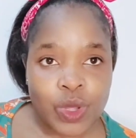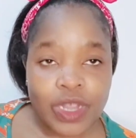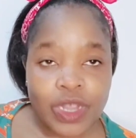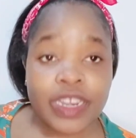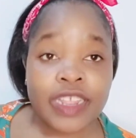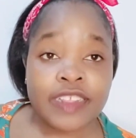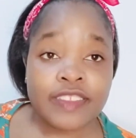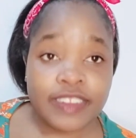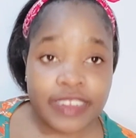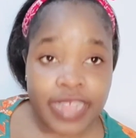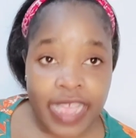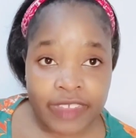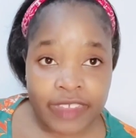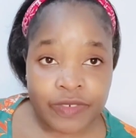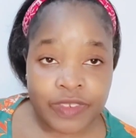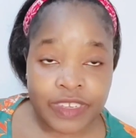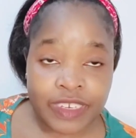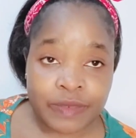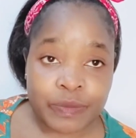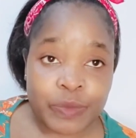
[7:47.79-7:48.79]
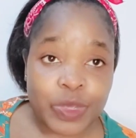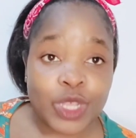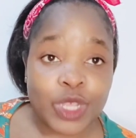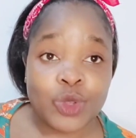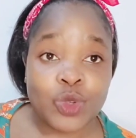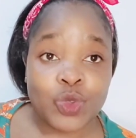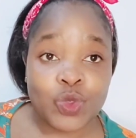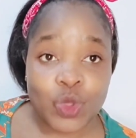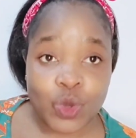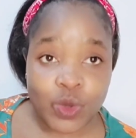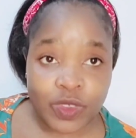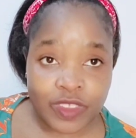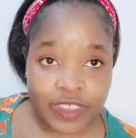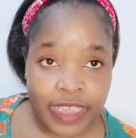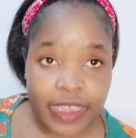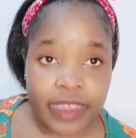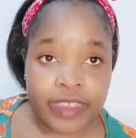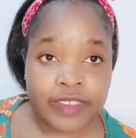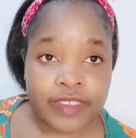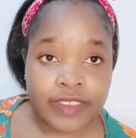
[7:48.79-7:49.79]
Let's dive deep into those
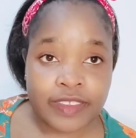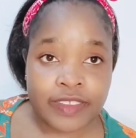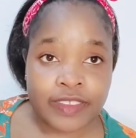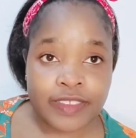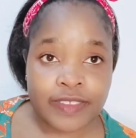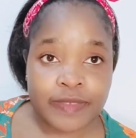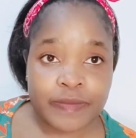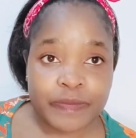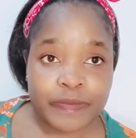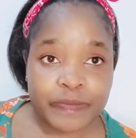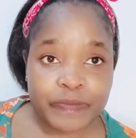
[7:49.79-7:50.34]
cases.